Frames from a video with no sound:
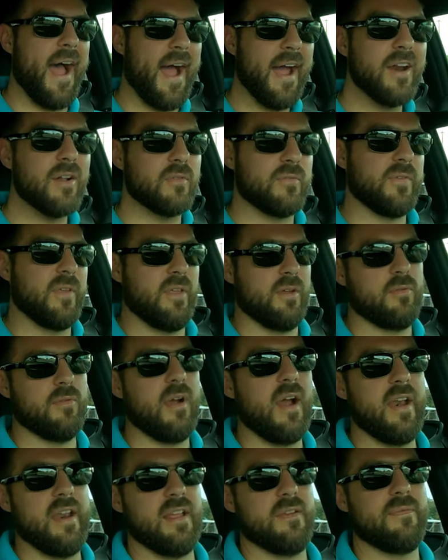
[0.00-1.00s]
I don't feel like
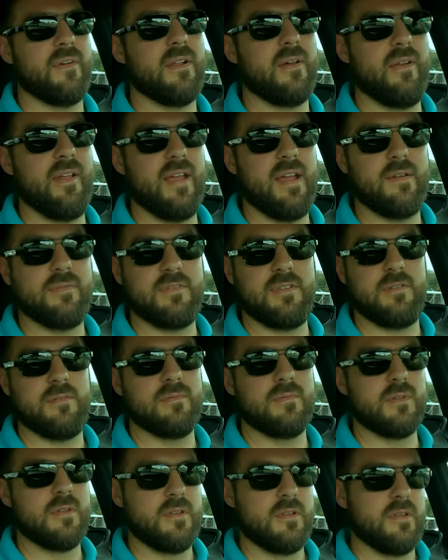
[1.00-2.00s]
riding if I don't have
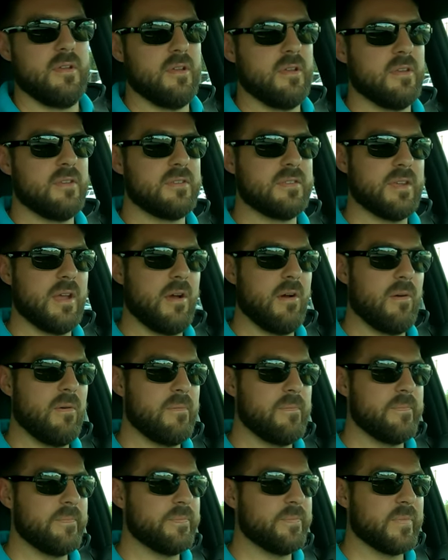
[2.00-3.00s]
to. So
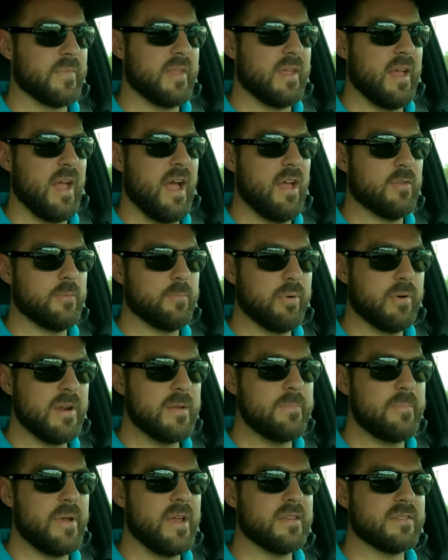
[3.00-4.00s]
I was
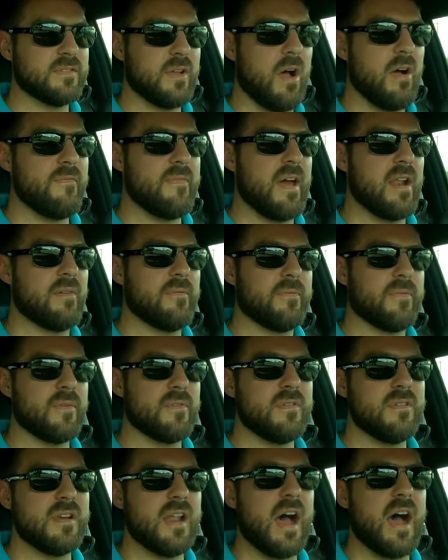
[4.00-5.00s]
pretty pissed off at them for
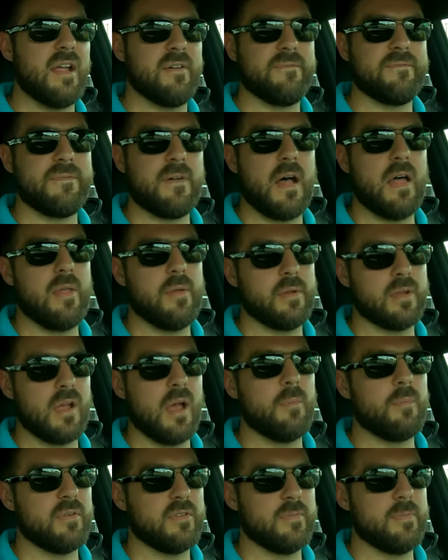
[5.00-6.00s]
not following
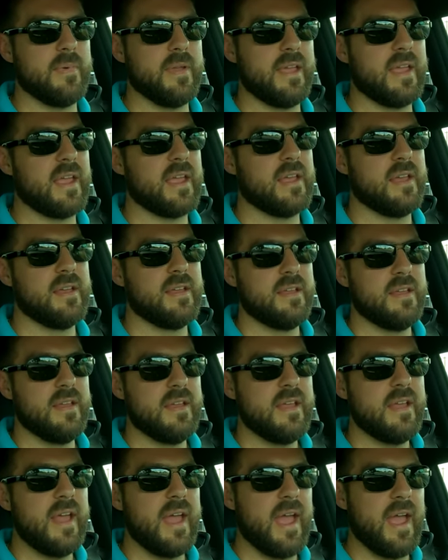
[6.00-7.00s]
up with
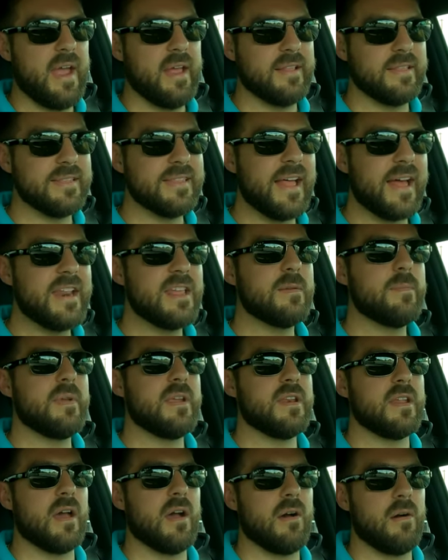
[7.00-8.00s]
me and letting
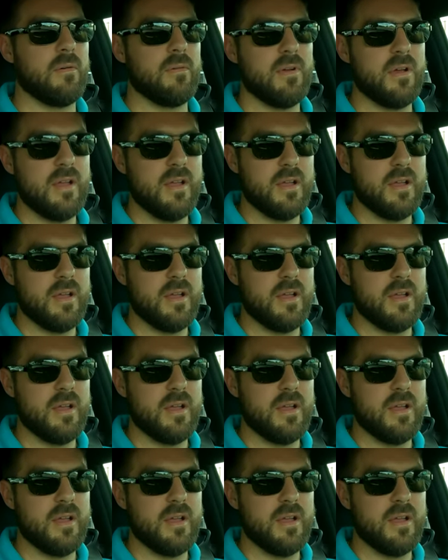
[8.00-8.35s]
me know.